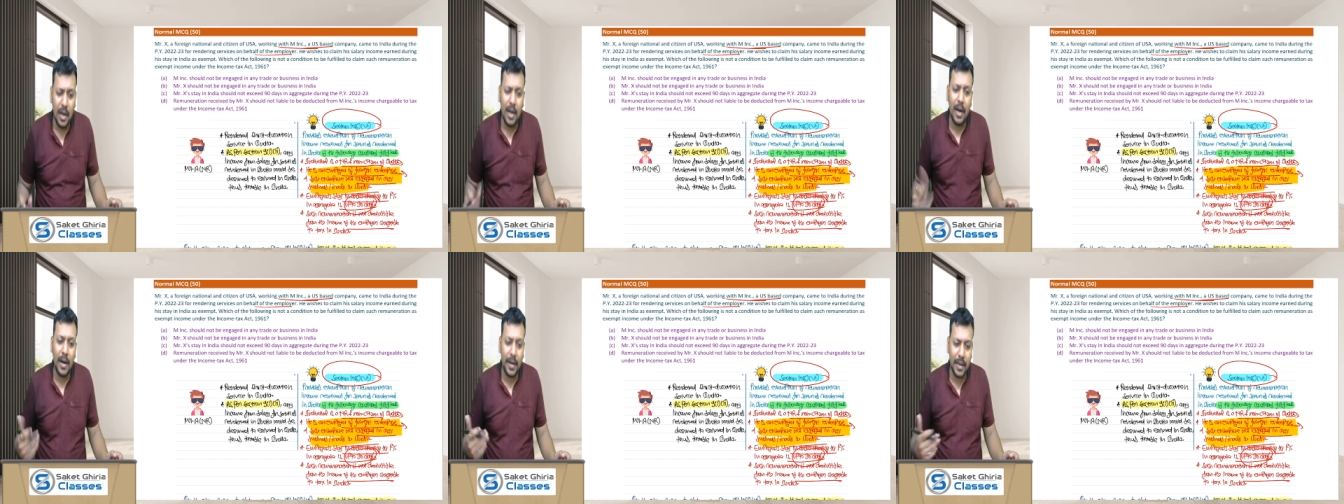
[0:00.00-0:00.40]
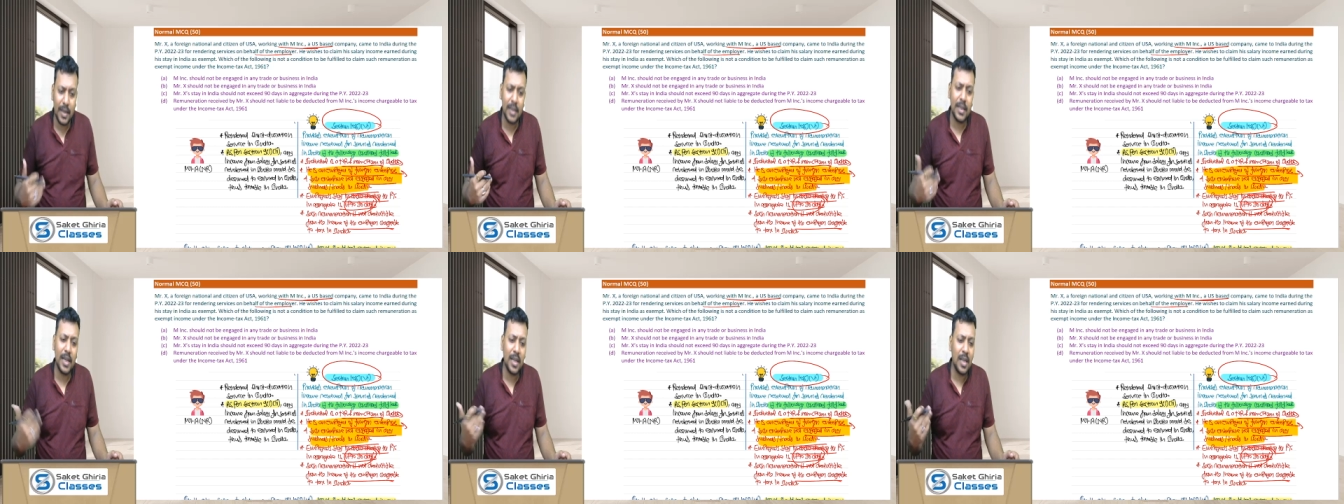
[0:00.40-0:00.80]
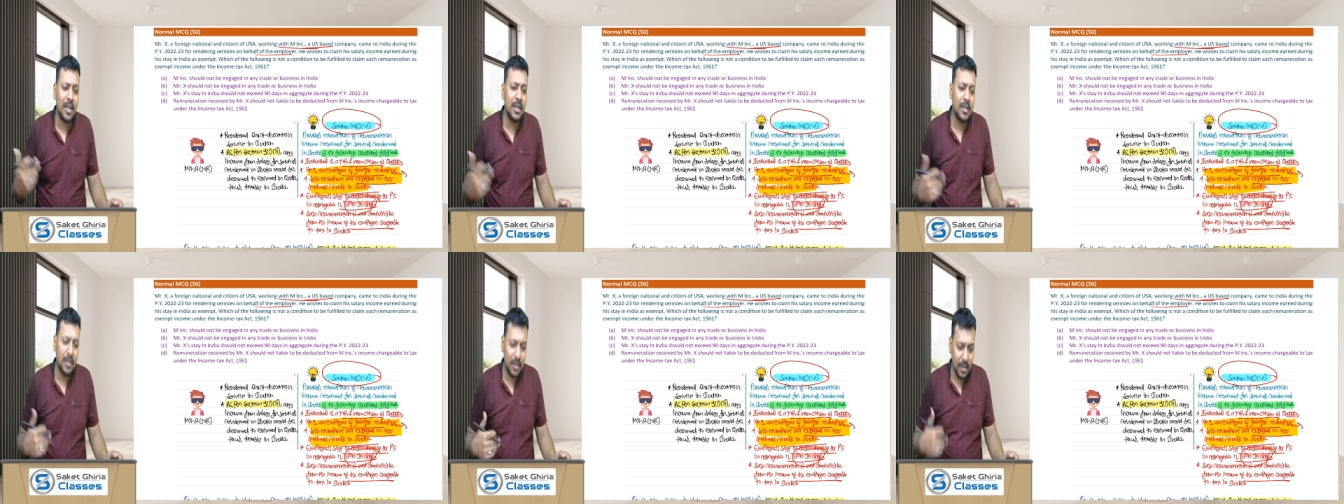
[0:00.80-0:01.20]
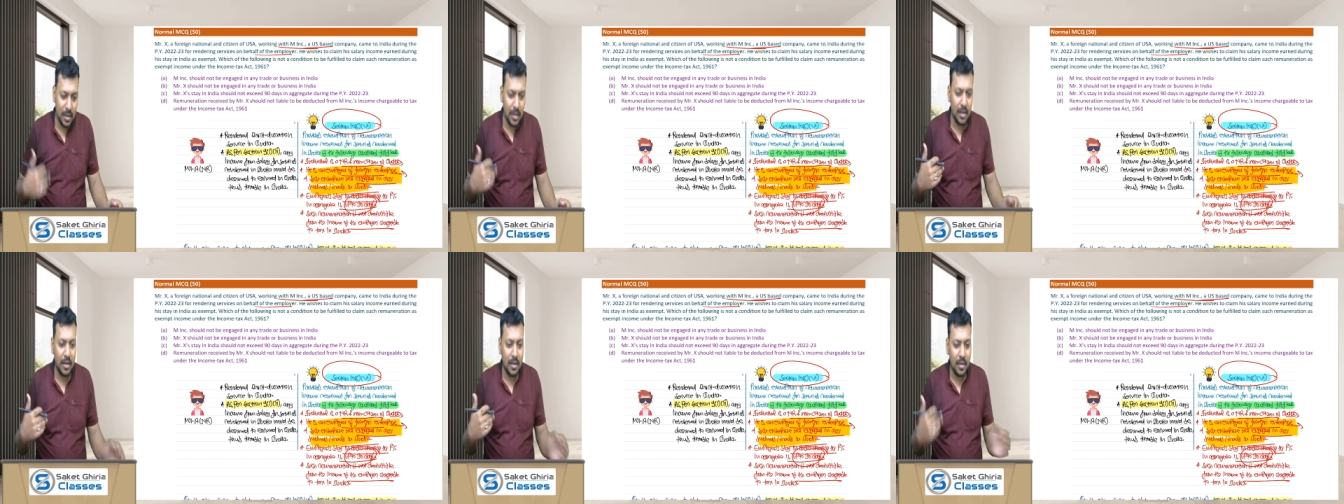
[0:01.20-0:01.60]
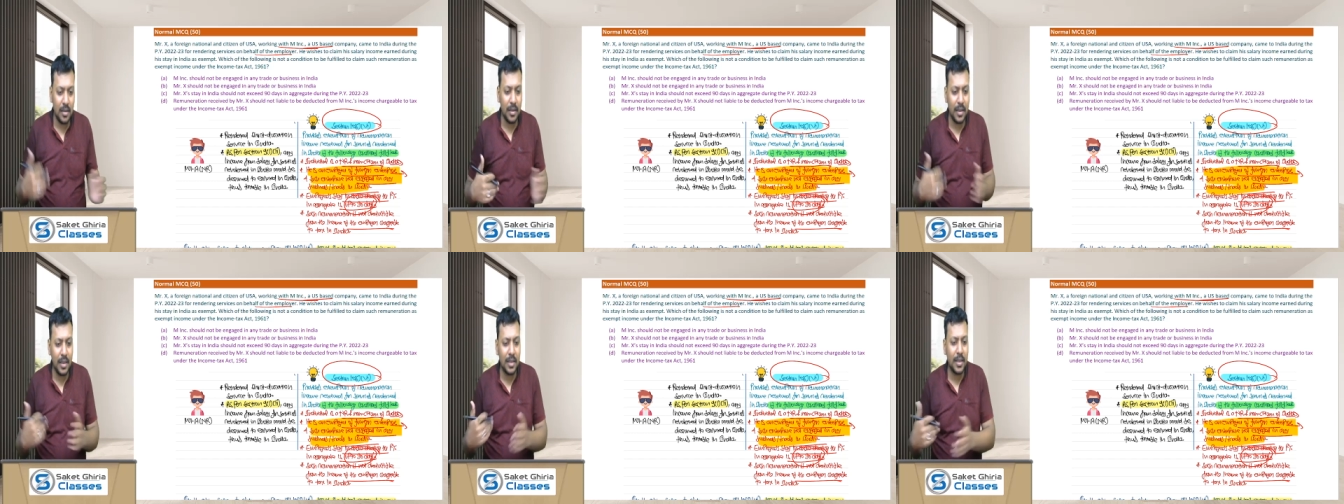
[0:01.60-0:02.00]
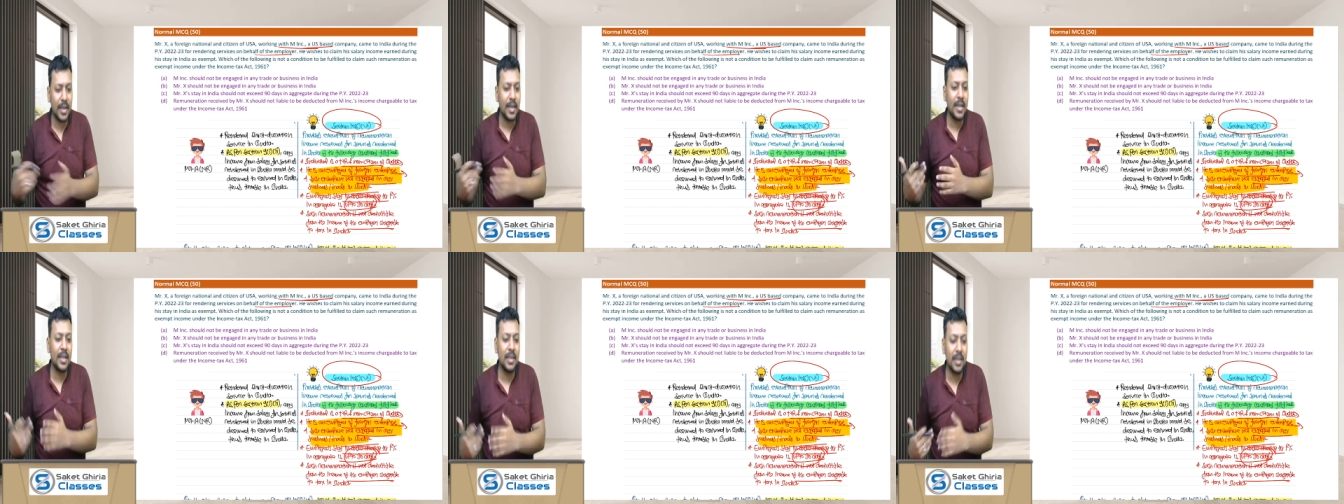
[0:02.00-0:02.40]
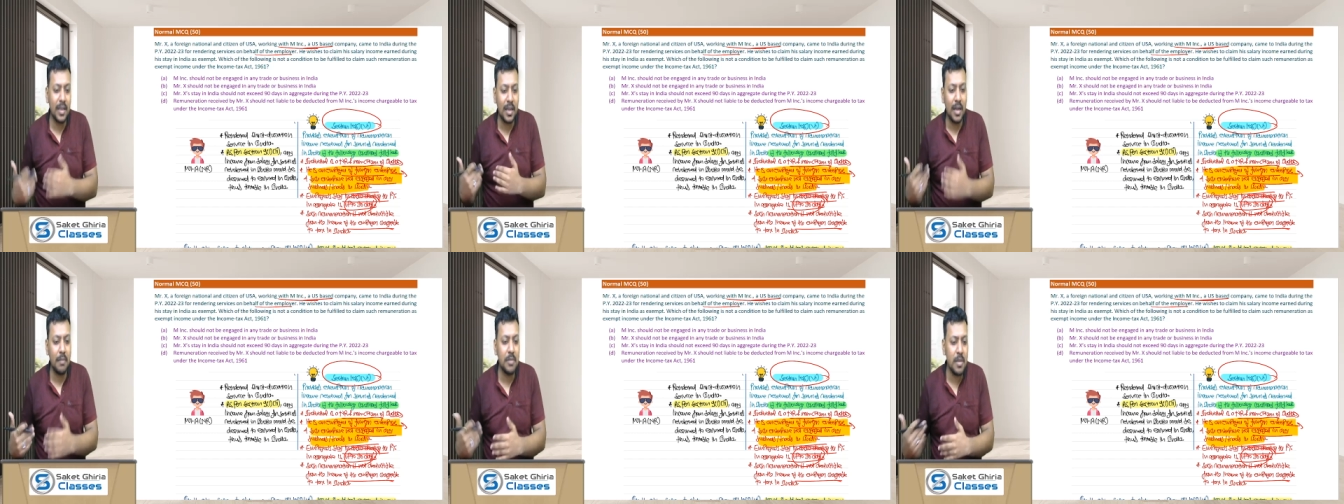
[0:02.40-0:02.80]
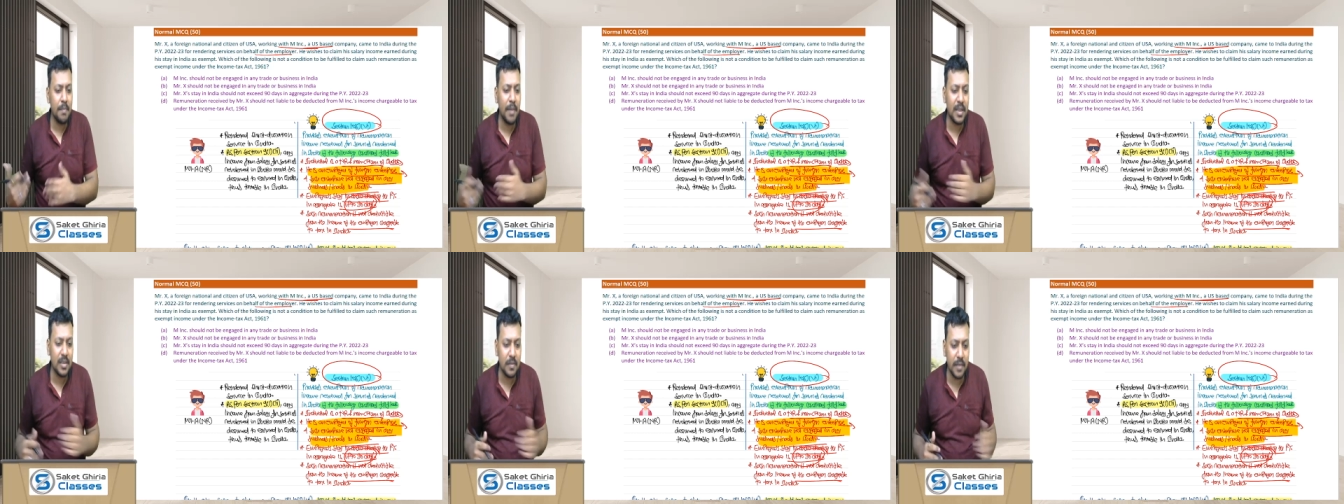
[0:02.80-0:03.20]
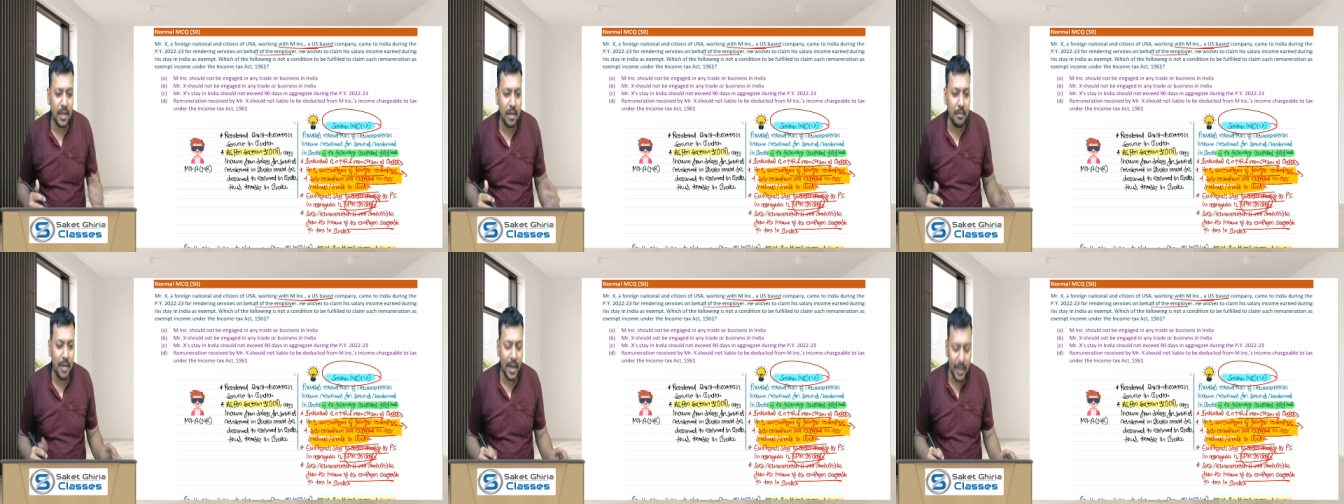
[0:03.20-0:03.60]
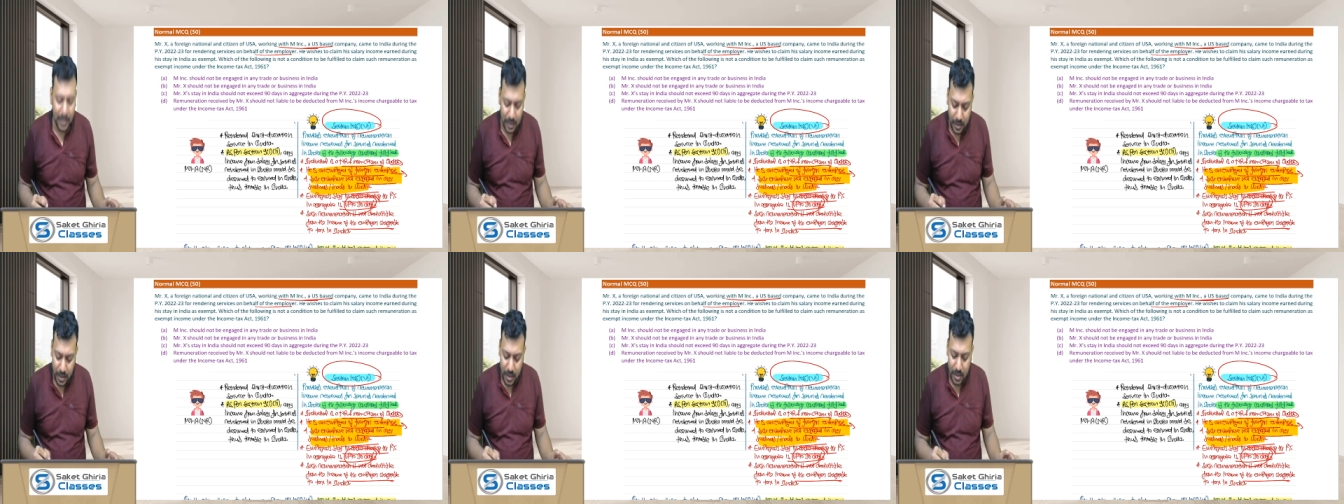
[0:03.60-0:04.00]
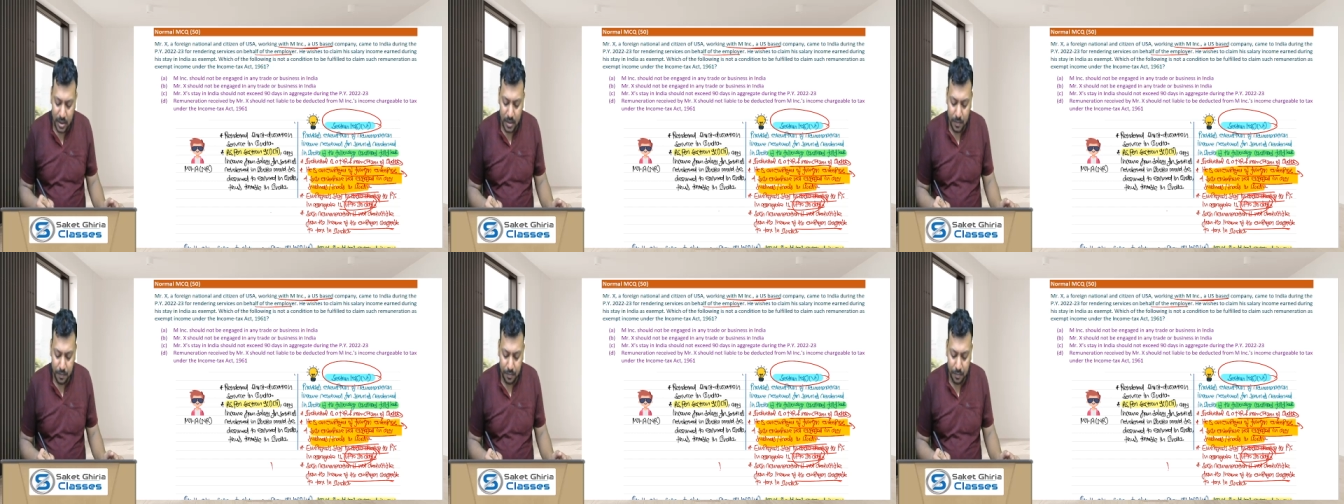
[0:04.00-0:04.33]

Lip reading: Dear, there can be the passive income like interest,